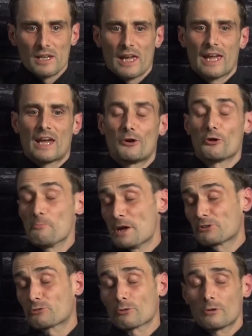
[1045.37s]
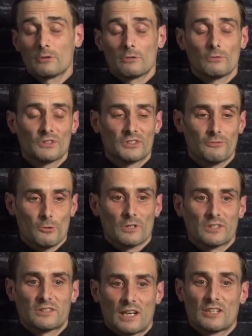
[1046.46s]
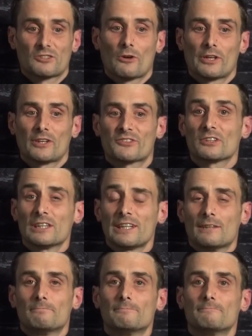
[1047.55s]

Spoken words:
And her mentor was, of course, Antonio Scalia.